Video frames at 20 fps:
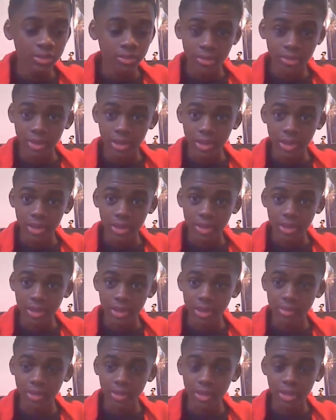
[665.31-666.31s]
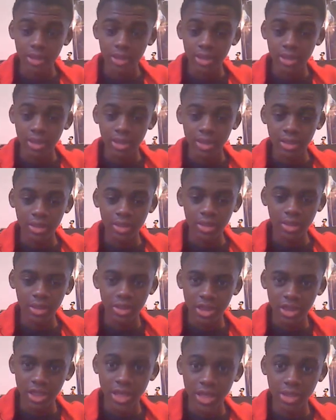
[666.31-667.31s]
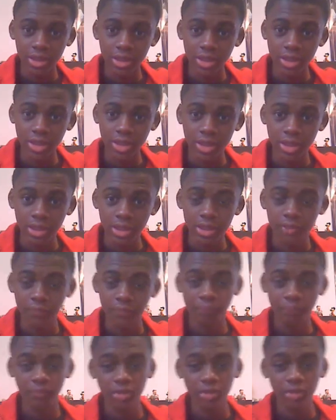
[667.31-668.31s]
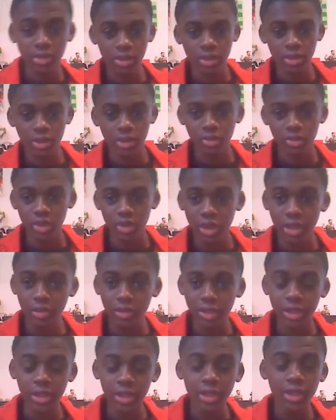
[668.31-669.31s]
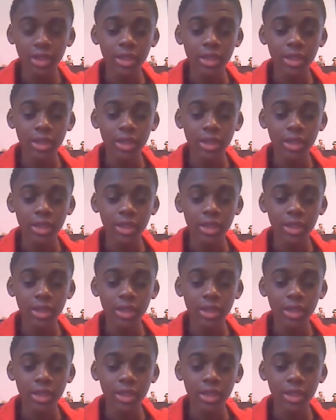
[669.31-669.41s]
the Decepticon Shatter started drowning.